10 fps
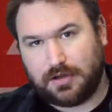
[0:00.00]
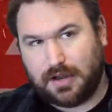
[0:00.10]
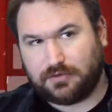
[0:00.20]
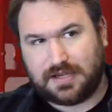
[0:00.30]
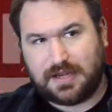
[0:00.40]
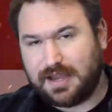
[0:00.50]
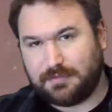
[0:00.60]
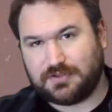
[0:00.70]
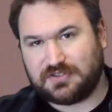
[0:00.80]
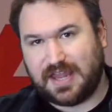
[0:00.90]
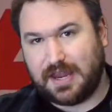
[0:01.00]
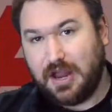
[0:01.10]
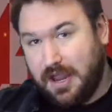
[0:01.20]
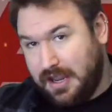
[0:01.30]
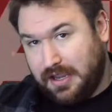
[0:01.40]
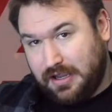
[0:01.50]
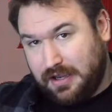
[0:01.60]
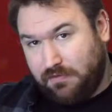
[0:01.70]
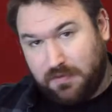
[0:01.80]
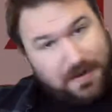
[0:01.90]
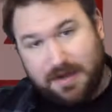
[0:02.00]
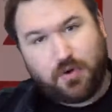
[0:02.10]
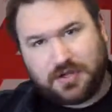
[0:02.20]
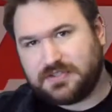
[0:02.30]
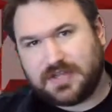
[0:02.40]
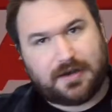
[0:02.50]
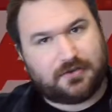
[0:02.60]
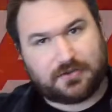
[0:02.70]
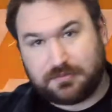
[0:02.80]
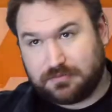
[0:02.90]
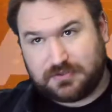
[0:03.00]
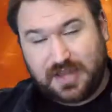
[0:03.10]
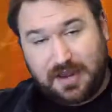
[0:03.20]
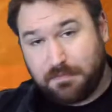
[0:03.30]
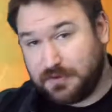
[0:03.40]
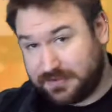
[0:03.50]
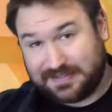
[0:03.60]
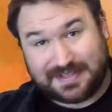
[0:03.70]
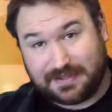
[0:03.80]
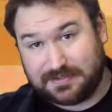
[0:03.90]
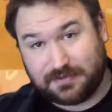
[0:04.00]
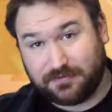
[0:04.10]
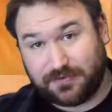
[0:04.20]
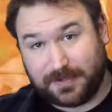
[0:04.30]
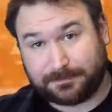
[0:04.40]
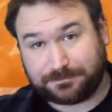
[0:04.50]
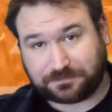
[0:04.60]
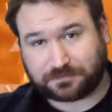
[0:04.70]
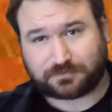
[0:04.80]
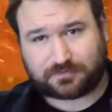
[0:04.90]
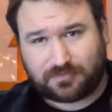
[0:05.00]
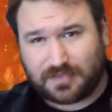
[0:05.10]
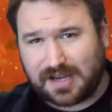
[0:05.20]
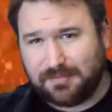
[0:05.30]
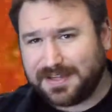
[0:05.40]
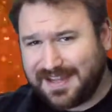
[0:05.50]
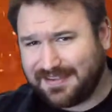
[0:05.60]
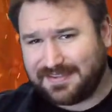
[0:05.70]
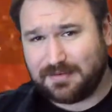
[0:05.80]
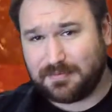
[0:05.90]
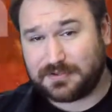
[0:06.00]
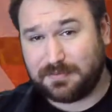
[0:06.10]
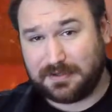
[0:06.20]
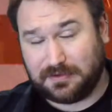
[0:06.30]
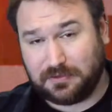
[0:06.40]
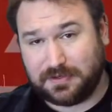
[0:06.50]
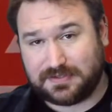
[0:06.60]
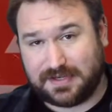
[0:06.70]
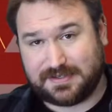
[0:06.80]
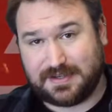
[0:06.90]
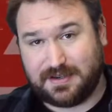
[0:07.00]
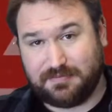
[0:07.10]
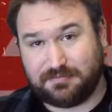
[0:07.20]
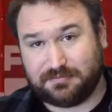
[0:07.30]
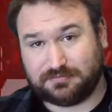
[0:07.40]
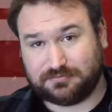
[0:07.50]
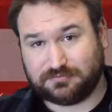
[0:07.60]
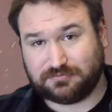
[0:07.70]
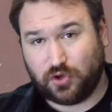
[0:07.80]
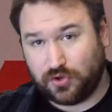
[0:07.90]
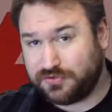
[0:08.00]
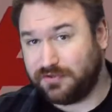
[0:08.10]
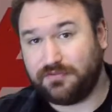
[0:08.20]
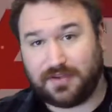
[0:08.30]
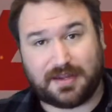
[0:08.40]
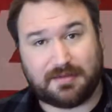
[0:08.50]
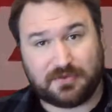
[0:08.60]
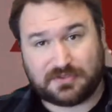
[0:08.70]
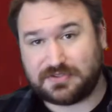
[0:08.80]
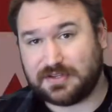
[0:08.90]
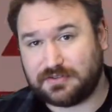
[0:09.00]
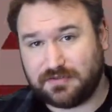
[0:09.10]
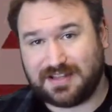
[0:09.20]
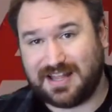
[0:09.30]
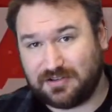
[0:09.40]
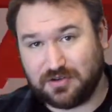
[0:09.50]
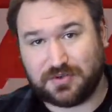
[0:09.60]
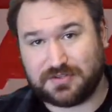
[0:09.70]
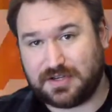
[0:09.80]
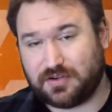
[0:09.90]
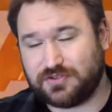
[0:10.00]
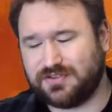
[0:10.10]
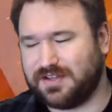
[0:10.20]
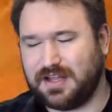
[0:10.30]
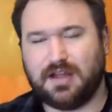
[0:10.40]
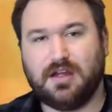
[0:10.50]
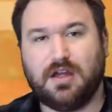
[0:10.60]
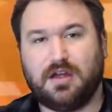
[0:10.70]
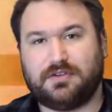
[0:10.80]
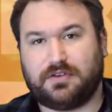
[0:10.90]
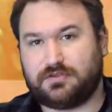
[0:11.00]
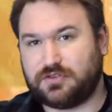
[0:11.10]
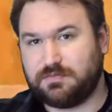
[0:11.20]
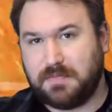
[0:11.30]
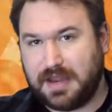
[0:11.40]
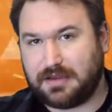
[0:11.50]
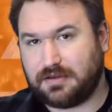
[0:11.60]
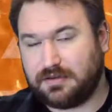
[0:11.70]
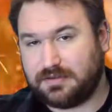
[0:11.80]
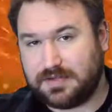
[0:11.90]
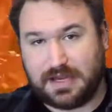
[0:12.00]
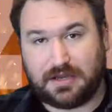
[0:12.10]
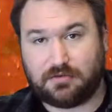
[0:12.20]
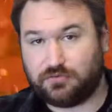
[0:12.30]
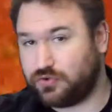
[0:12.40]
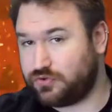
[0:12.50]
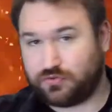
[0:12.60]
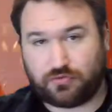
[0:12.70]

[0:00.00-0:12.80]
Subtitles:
Now Dean kept on saying, repeat what you said. So Seth must have said something. I'm guessing it must have been lunatic time or something. He must have said something like lunatic or something like that to just make Dean just